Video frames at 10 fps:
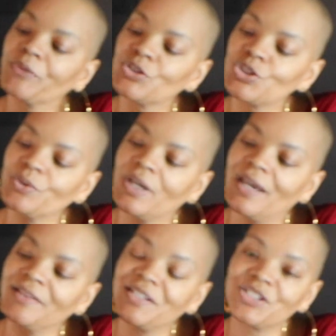So
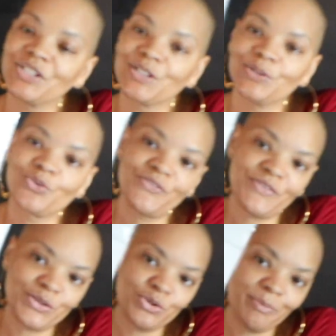yeah, this is a little
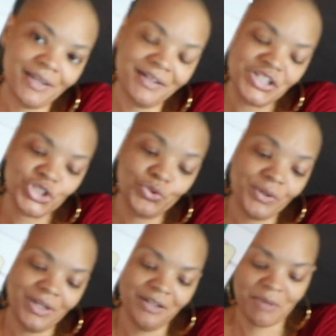feather pen. It's
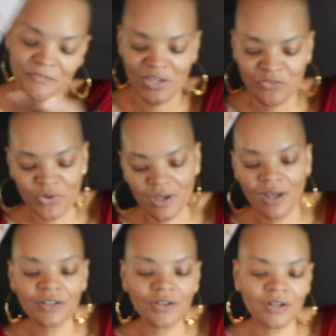green, my favorite
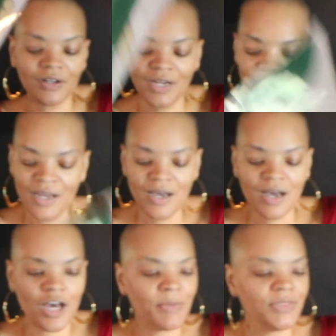color.
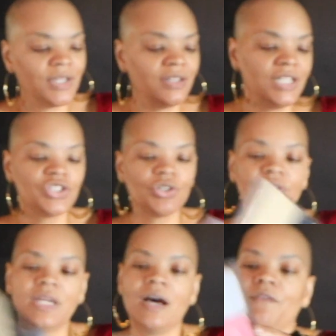And then these are
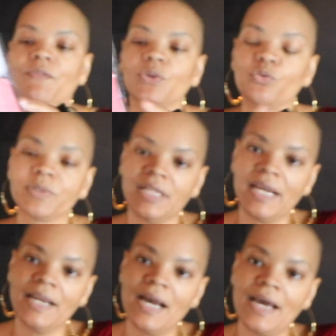the envelopes that
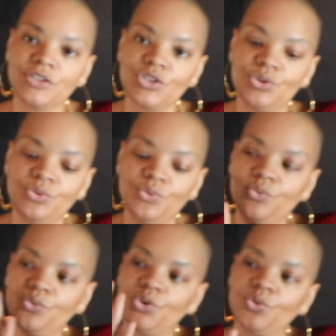I got
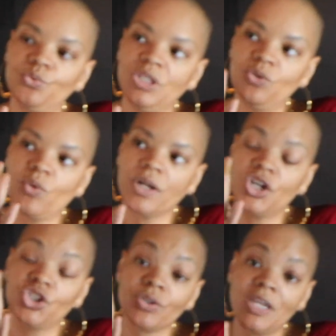to do the
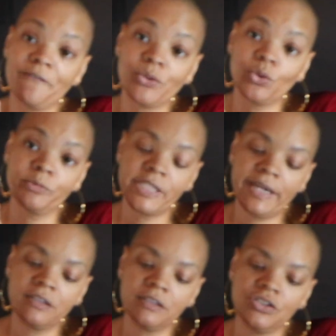100 envelope
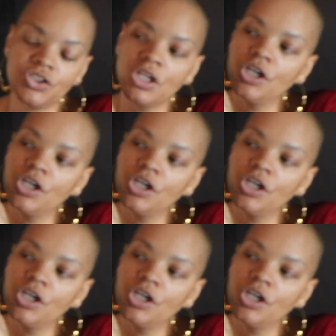challenge.